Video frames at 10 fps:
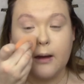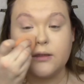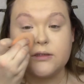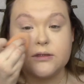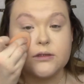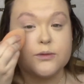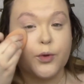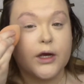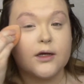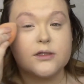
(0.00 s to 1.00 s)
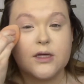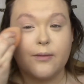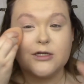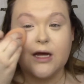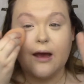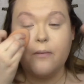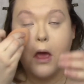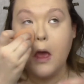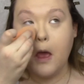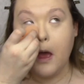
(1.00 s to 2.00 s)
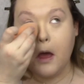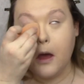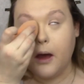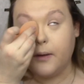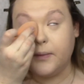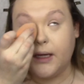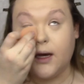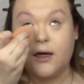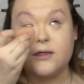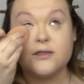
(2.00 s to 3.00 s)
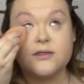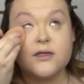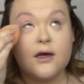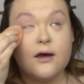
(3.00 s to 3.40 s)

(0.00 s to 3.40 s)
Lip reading: spring, summertime because